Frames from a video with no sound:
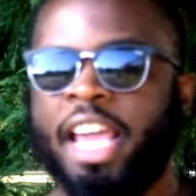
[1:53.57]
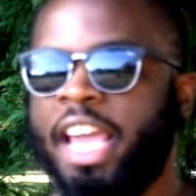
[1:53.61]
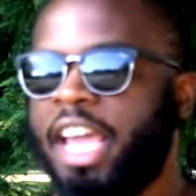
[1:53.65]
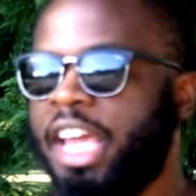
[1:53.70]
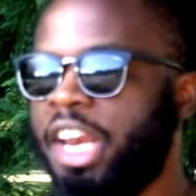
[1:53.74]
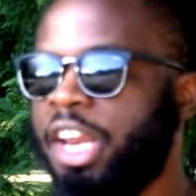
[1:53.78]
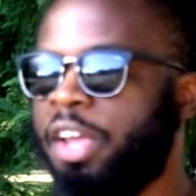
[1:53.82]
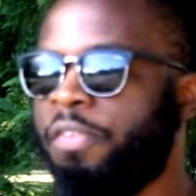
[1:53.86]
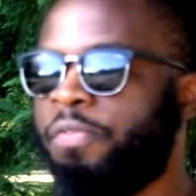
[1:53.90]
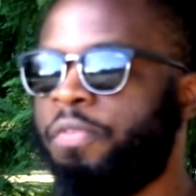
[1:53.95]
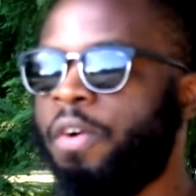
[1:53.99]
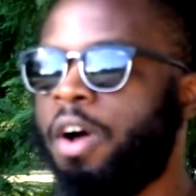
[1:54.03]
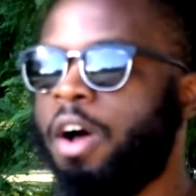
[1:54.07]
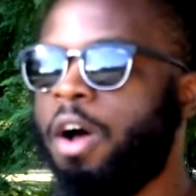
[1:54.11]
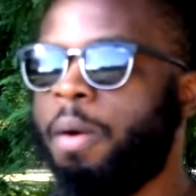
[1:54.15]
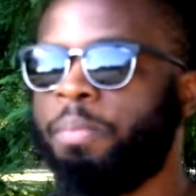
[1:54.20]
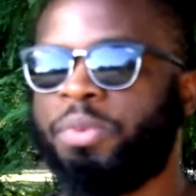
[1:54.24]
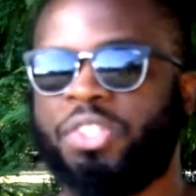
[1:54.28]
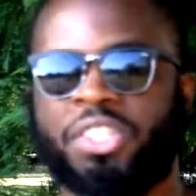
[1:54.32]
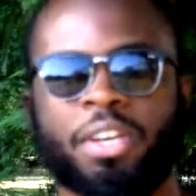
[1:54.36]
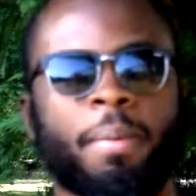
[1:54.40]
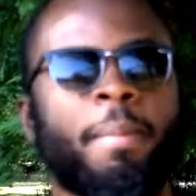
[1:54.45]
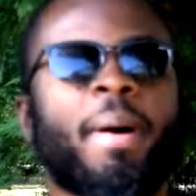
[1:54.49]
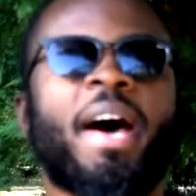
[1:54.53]
And if um,
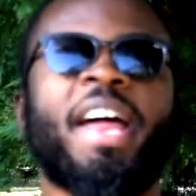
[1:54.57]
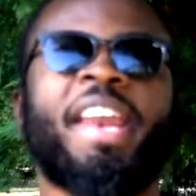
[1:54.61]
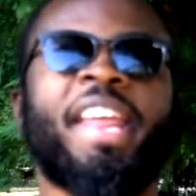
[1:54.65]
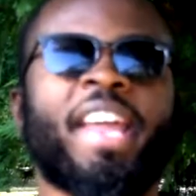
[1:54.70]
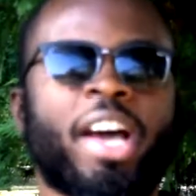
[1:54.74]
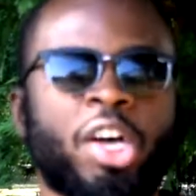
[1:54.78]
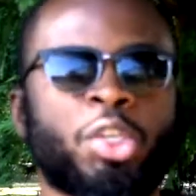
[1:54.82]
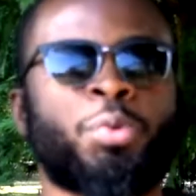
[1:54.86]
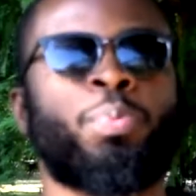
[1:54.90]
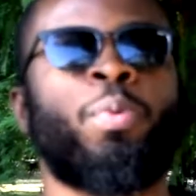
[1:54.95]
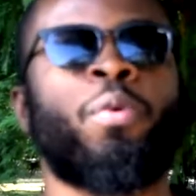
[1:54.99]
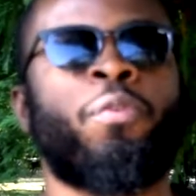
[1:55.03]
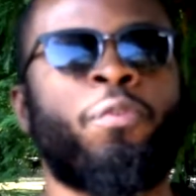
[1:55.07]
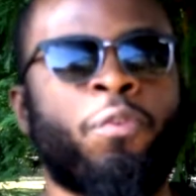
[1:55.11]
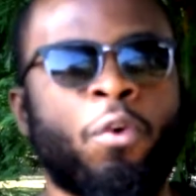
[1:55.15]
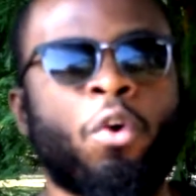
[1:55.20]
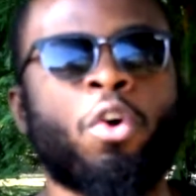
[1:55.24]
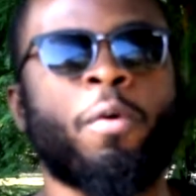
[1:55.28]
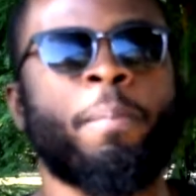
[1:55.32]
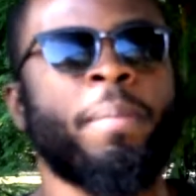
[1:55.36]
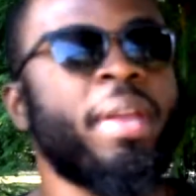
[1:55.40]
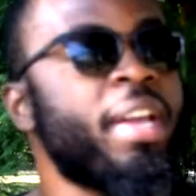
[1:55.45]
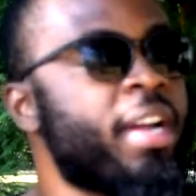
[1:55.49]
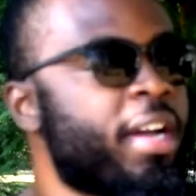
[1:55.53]
somebody else
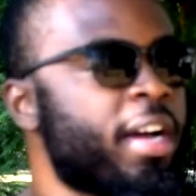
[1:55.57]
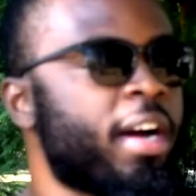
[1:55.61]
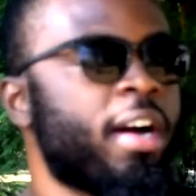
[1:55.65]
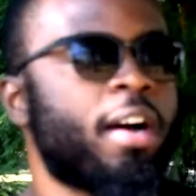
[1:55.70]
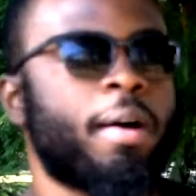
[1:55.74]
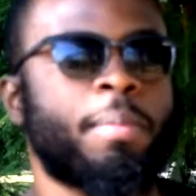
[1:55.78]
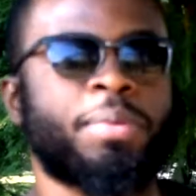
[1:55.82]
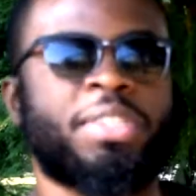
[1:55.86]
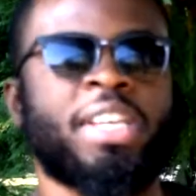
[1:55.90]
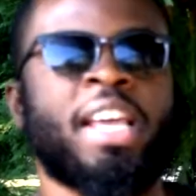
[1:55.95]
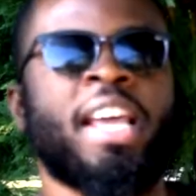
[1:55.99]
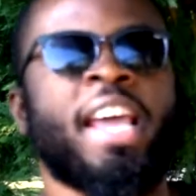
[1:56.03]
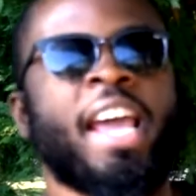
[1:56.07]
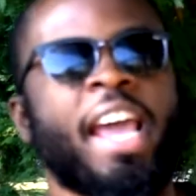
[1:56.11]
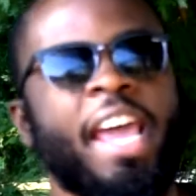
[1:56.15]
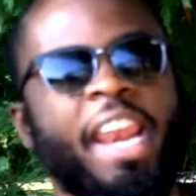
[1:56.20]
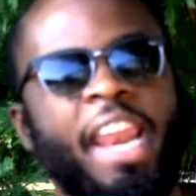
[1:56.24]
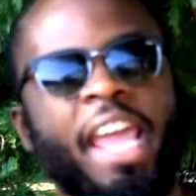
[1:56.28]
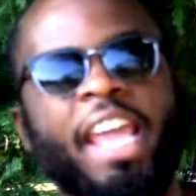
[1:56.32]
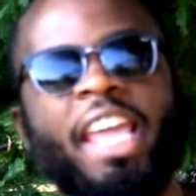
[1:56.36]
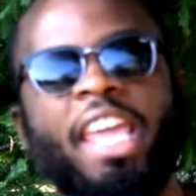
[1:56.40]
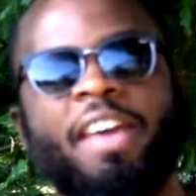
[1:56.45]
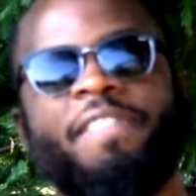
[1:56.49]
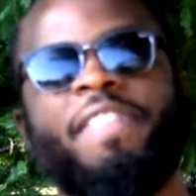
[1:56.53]
before me comes and
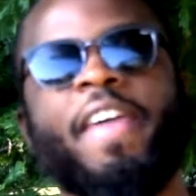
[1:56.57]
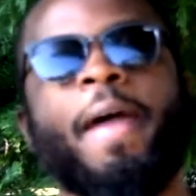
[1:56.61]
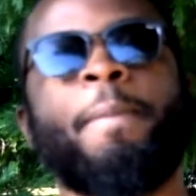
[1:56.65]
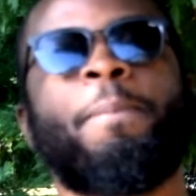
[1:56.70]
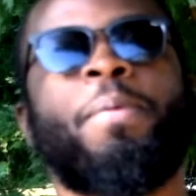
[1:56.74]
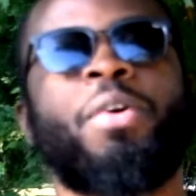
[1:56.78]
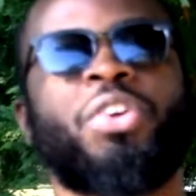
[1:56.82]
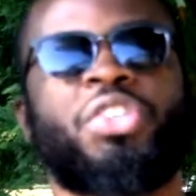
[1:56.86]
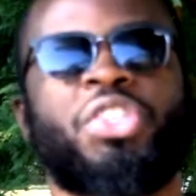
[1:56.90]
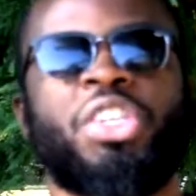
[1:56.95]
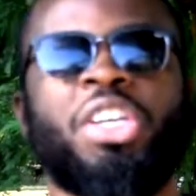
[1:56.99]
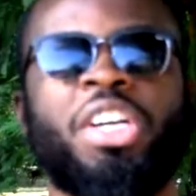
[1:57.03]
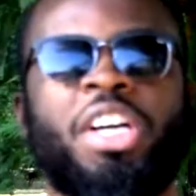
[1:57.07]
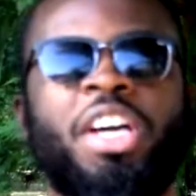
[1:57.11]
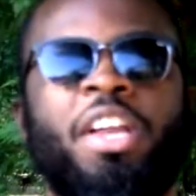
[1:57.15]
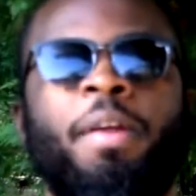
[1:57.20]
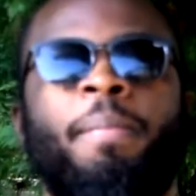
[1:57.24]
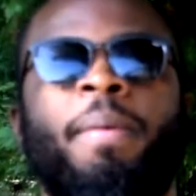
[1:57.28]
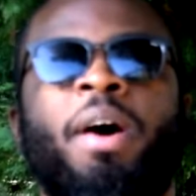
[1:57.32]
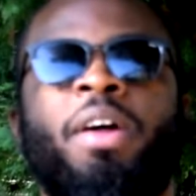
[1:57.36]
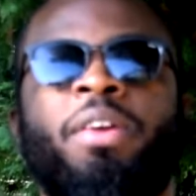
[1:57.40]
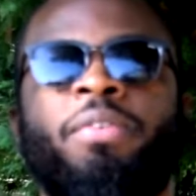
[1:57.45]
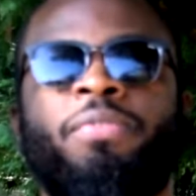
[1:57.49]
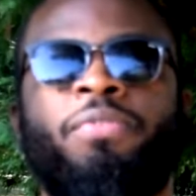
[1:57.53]
they give that person a good
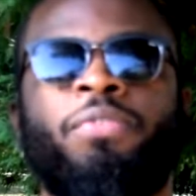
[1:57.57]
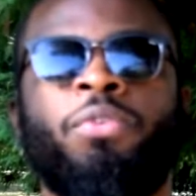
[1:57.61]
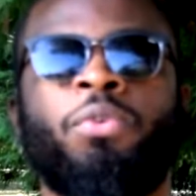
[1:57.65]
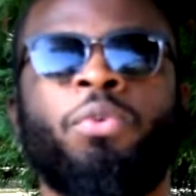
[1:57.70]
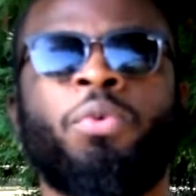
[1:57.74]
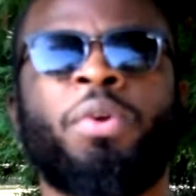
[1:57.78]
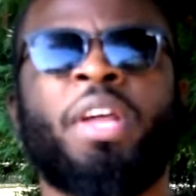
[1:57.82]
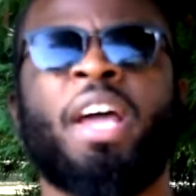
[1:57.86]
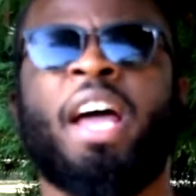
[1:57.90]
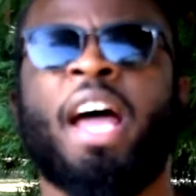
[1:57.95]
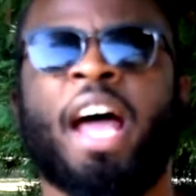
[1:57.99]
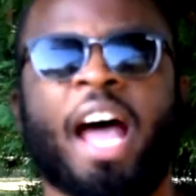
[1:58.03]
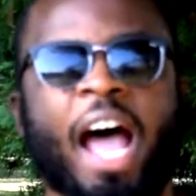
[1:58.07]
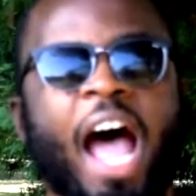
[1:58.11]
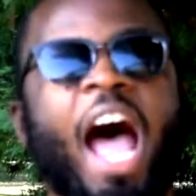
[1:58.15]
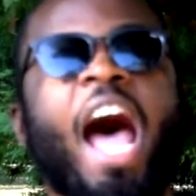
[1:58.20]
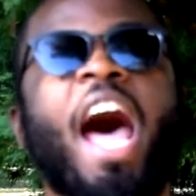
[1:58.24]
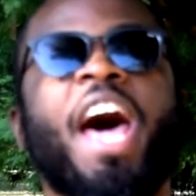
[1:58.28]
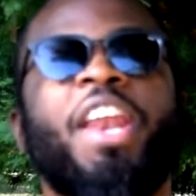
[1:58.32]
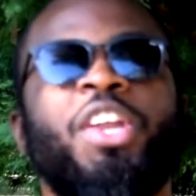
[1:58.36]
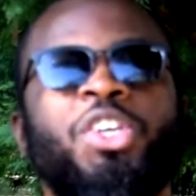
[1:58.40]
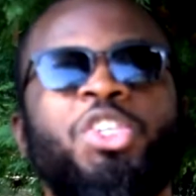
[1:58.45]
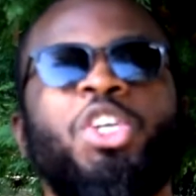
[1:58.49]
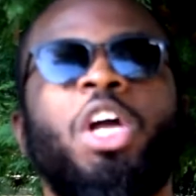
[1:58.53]
amount of food,
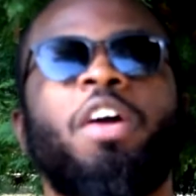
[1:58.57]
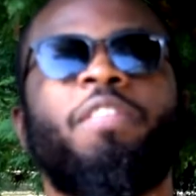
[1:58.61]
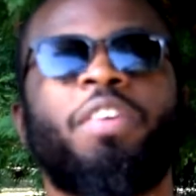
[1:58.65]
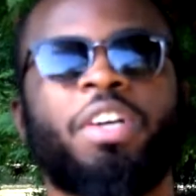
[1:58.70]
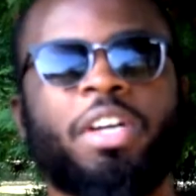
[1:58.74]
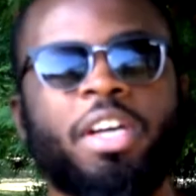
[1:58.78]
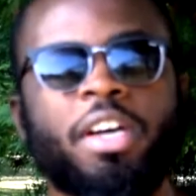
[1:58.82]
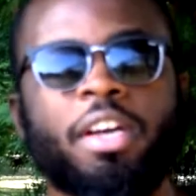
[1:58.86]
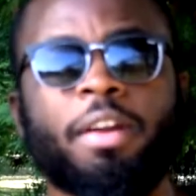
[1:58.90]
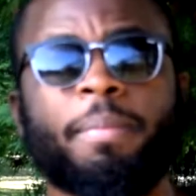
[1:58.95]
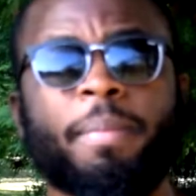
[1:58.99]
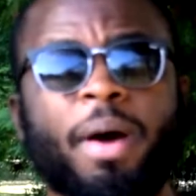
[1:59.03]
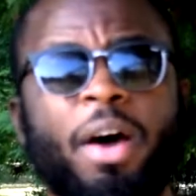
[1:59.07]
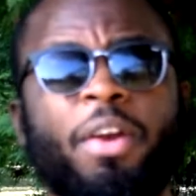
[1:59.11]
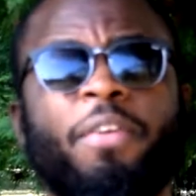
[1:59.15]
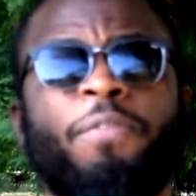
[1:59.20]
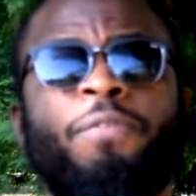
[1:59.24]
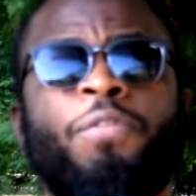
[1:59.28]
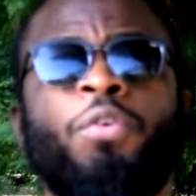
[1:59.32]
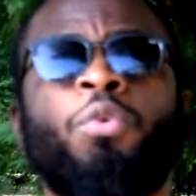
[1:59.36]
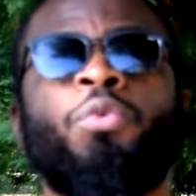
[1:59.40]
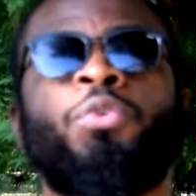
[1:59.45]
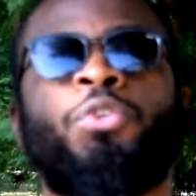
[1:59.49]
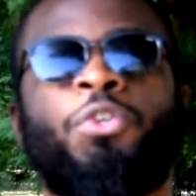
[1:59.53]
I deserve a good amount of
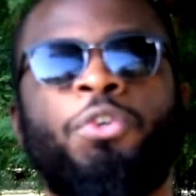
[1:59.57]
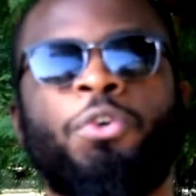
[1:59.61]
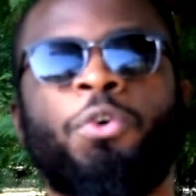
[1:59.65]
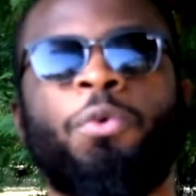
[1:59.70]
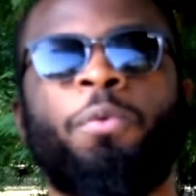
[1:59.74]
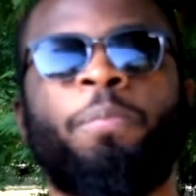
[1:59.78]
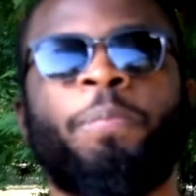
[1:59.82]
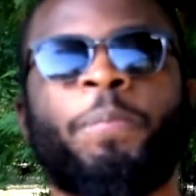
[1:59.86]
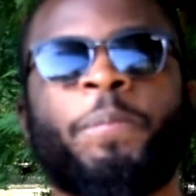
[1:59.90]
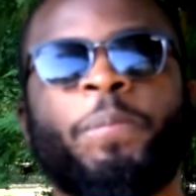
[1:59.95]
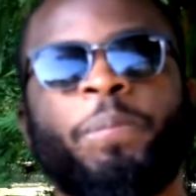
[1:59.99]
food too.